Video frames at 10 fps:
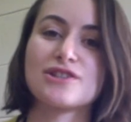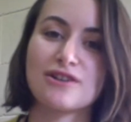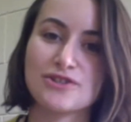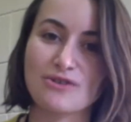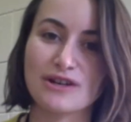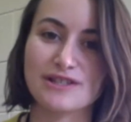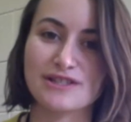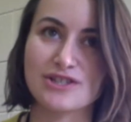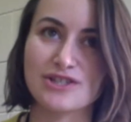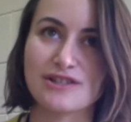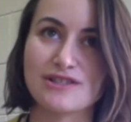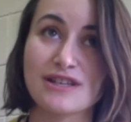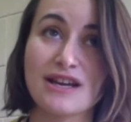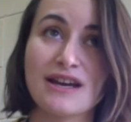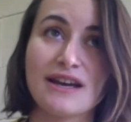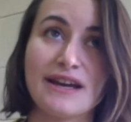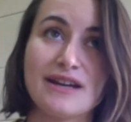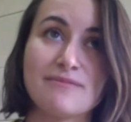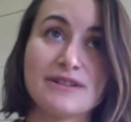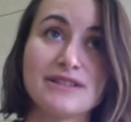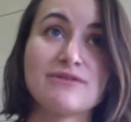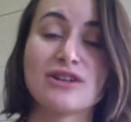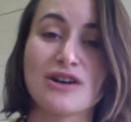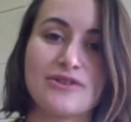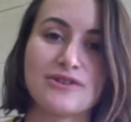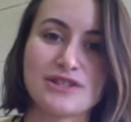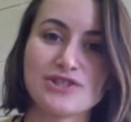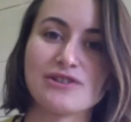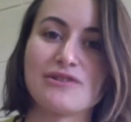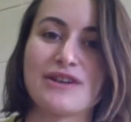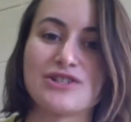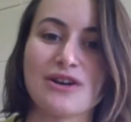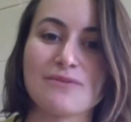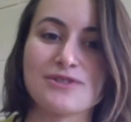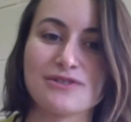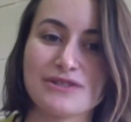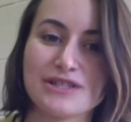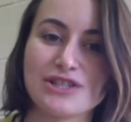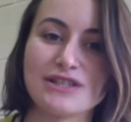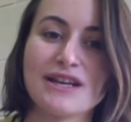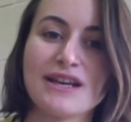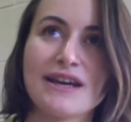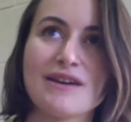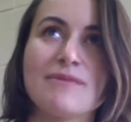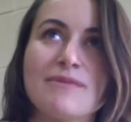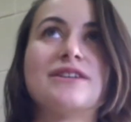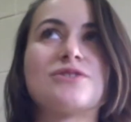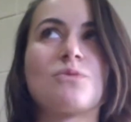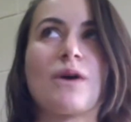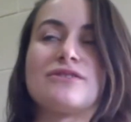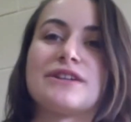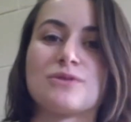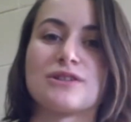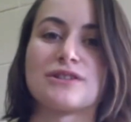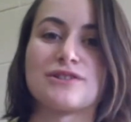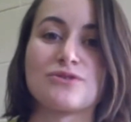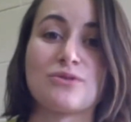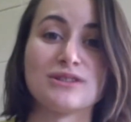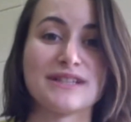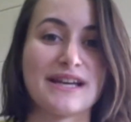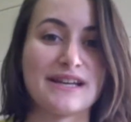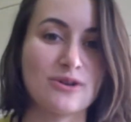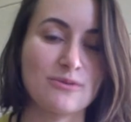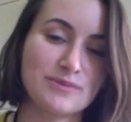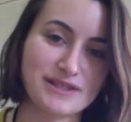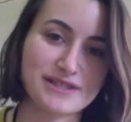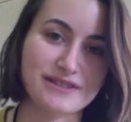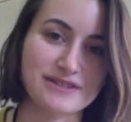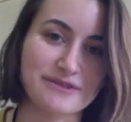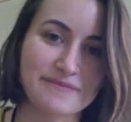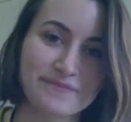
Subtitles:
cluster organizations, and even other digital innovation hubs in the region. And this wider network is called a competence center.